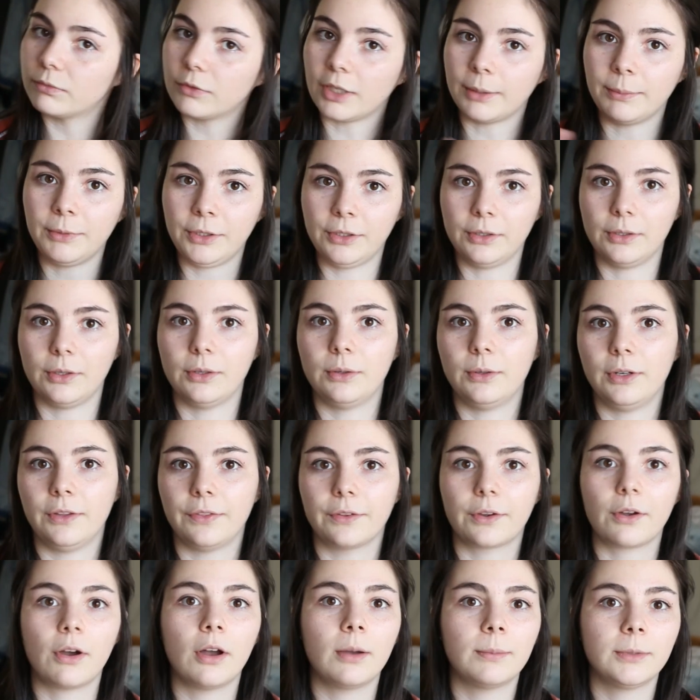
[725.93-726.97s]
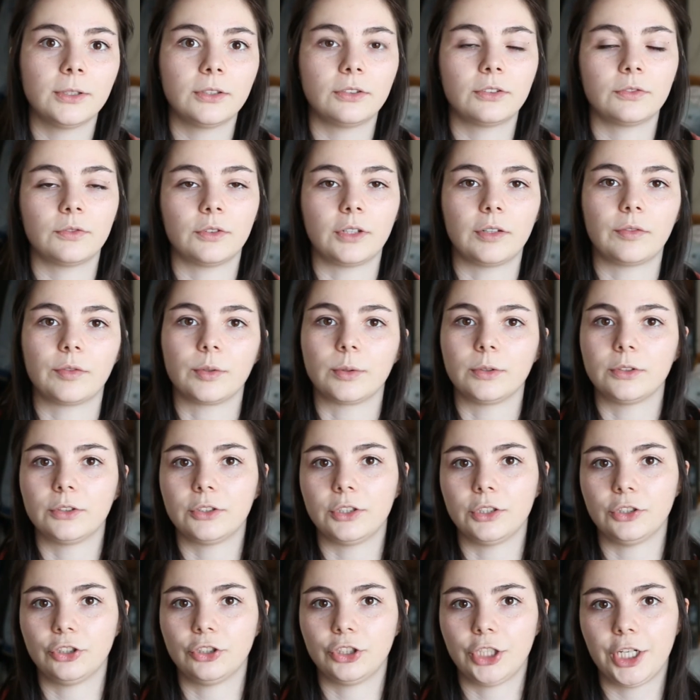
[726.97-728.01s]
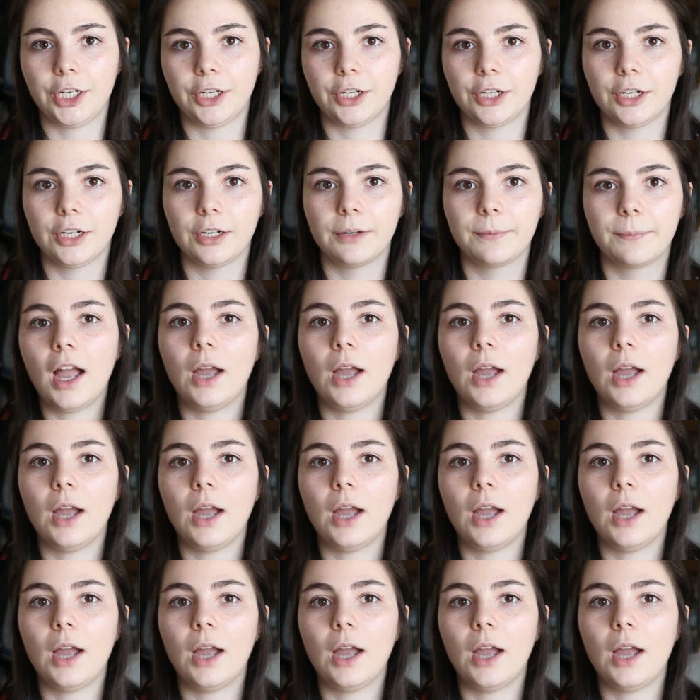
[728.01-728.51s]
let me know in the comments for everyone to share.